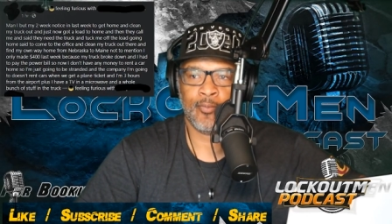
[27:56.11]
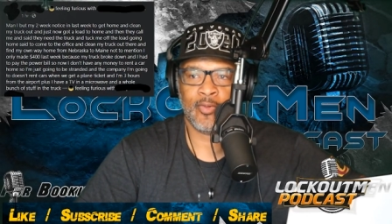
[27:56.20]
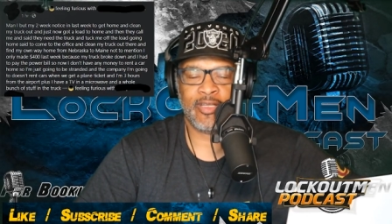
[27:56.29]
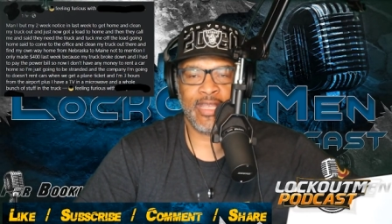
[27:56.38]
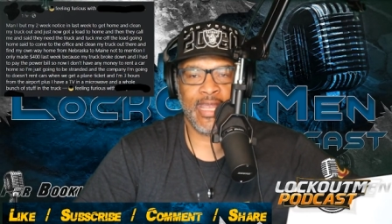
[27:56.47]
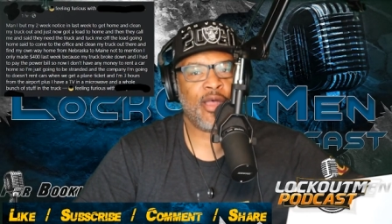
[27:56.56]

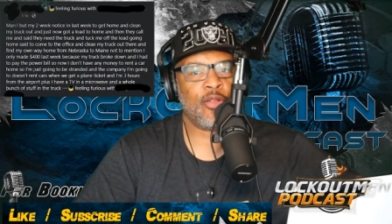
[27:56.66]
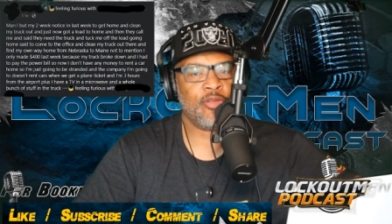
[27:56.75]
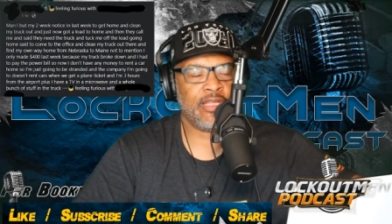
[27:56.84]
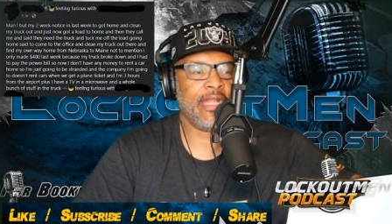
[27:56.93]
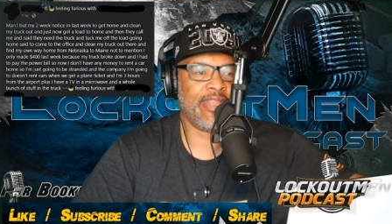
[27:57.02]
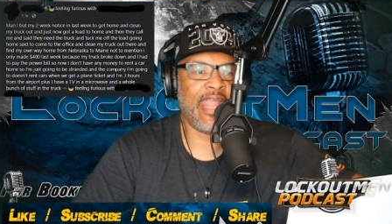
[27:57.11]
They'll
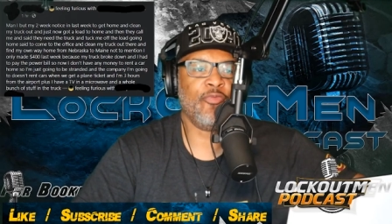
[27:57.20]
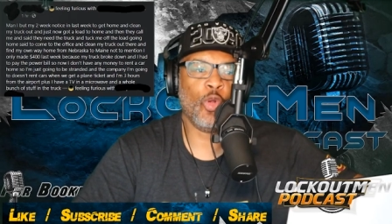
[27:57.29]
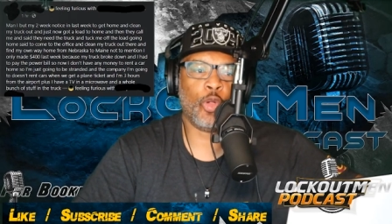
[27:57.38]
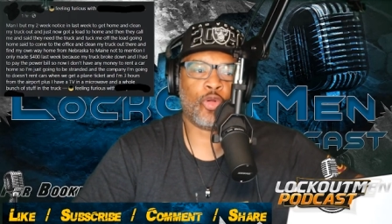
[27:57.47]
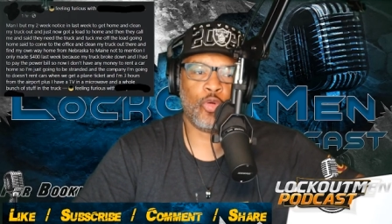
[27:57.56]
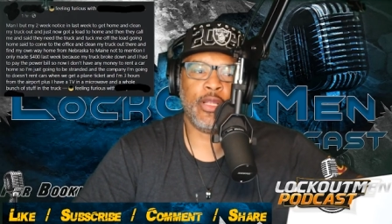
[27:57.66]
they, they
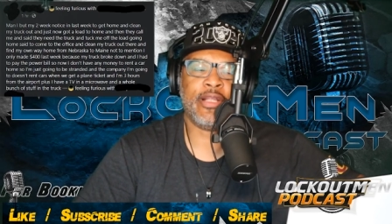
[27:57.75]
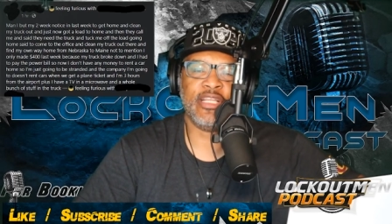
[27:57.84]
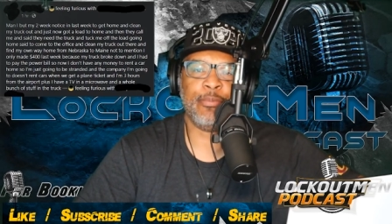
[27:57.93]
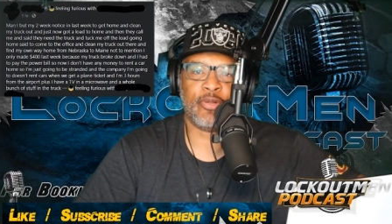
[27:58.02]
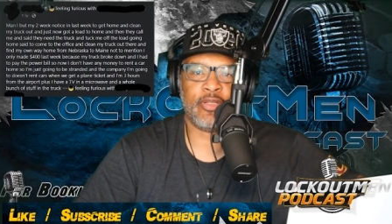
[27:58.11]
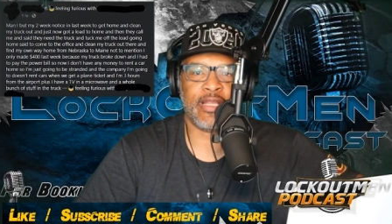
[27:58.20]
will
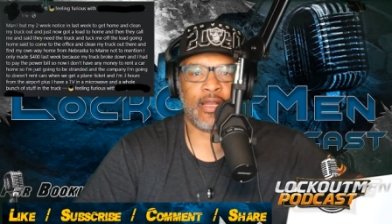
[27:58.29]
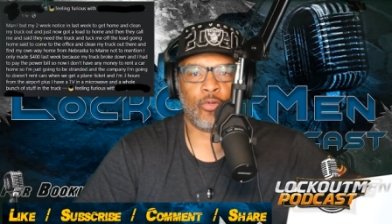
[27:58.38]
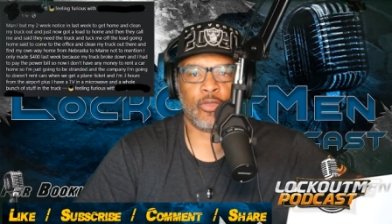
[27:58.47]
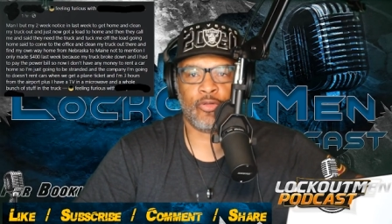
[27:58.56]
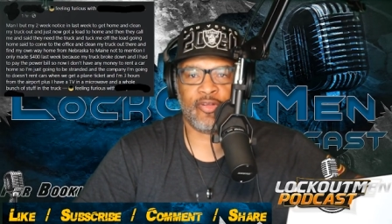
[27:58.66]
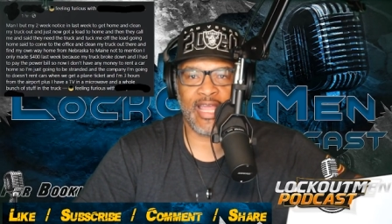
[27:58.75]
quickly put that on
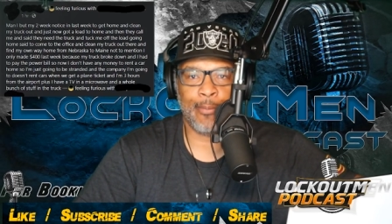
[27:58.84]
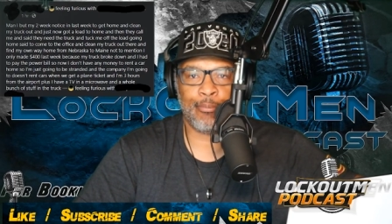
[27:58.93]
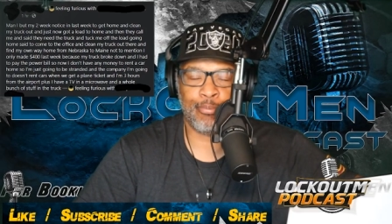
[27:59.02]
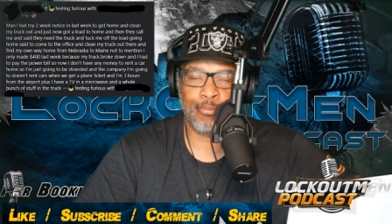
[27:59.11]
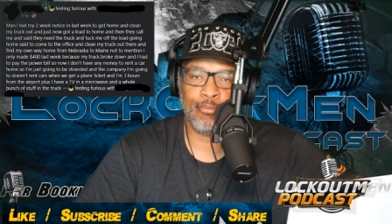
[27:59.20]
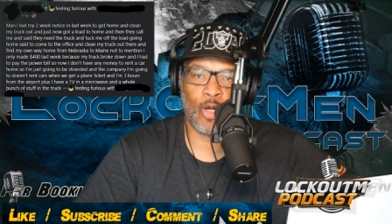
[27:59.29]
your D A C
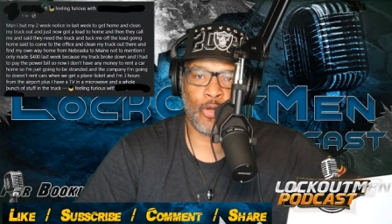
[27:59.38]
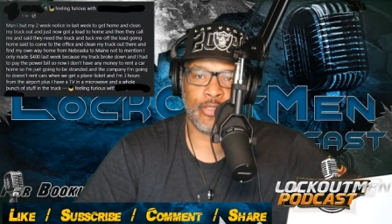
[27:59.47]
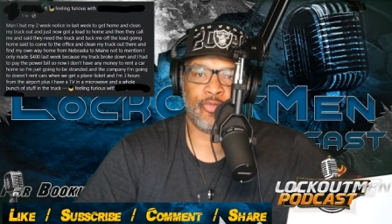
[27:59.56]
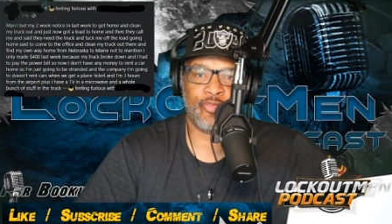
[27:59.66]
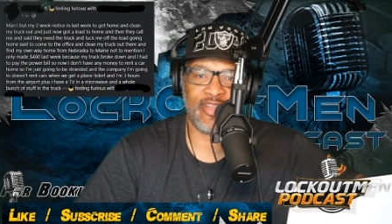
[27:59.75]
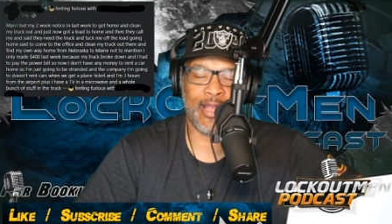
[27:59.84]
on
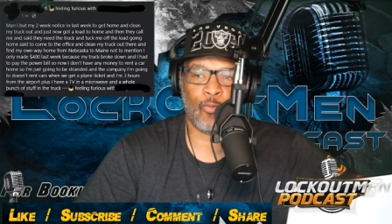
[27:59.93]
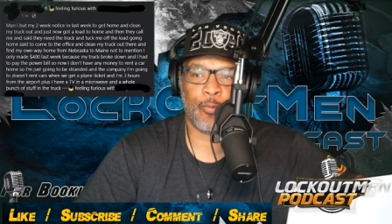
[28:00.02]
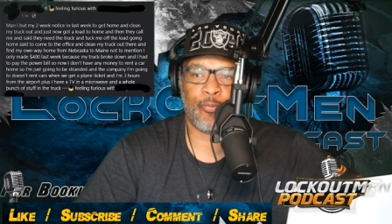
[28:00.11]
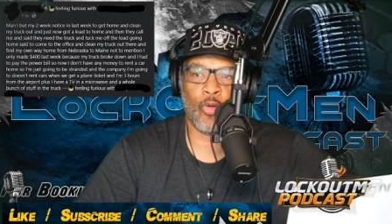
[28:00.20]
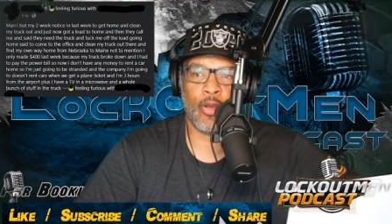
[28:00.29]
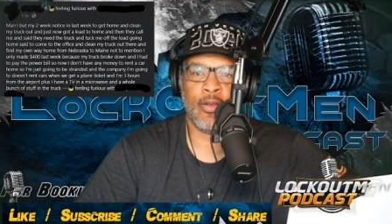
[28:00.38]
your D A C
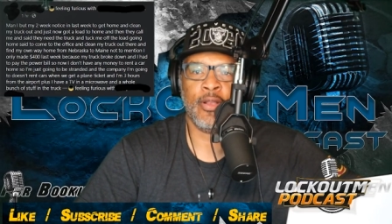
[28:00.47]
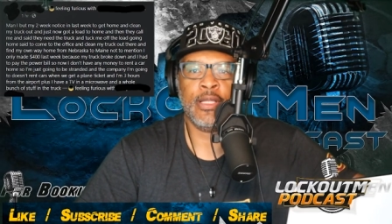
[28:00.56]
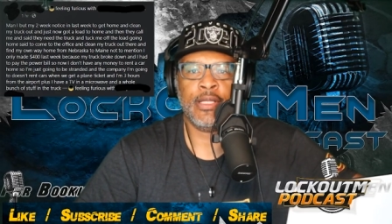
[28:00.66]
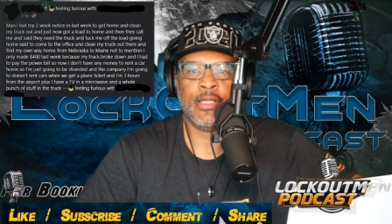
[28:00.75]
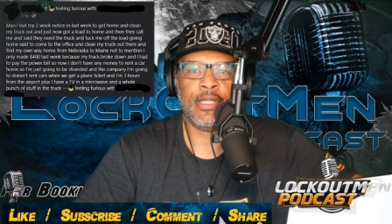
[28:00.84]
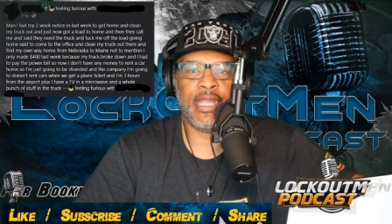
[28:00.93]
report,
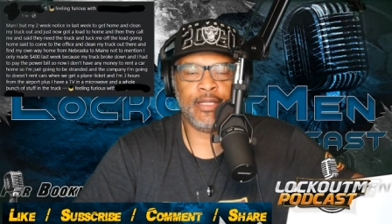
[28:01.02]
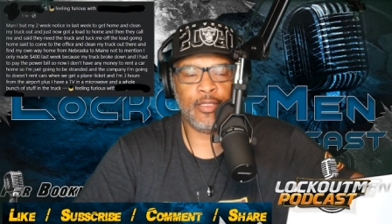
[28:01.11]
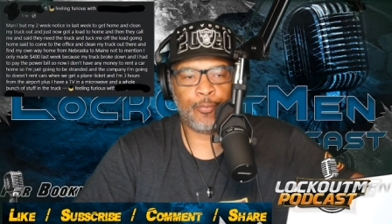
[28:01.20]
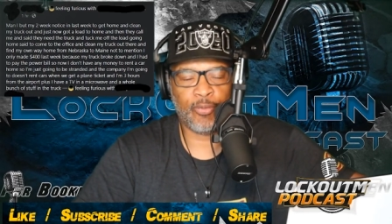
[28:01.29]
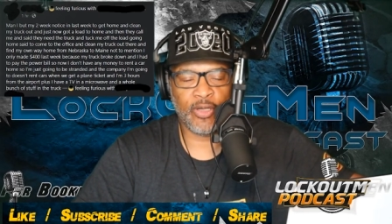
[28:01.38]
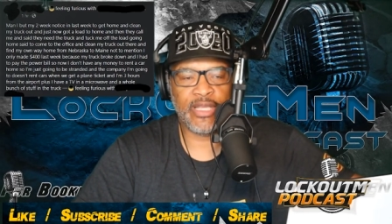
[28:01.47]
and
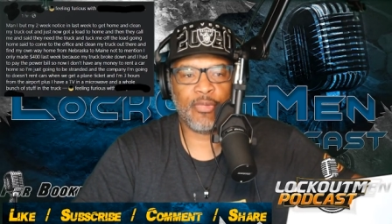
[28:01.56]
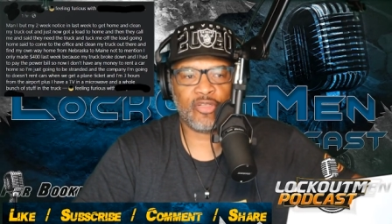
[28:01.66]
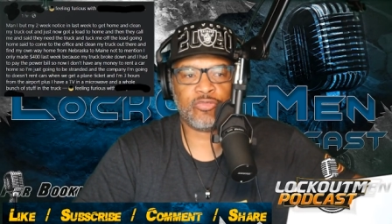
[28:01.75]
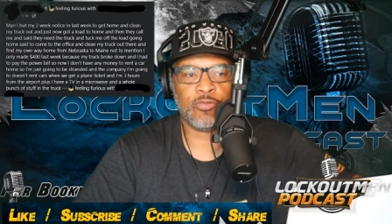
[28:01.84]
it pretty much will